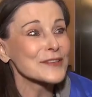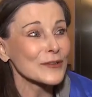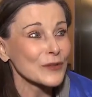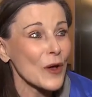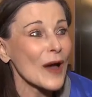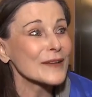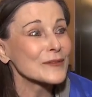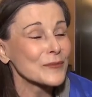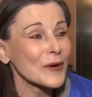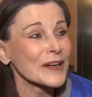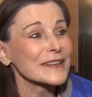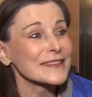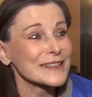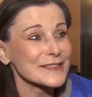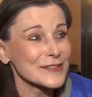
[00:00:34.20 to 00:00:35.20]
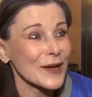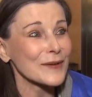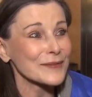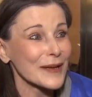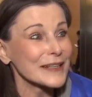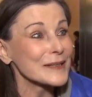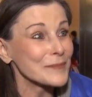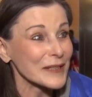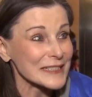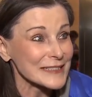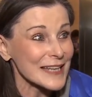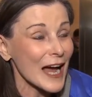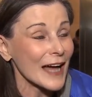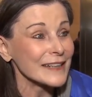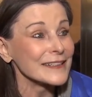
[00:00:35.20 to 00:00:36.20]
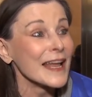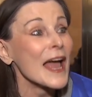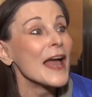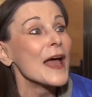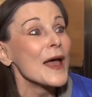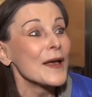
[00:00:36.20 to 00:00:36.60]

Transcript: a lot of work that's already been done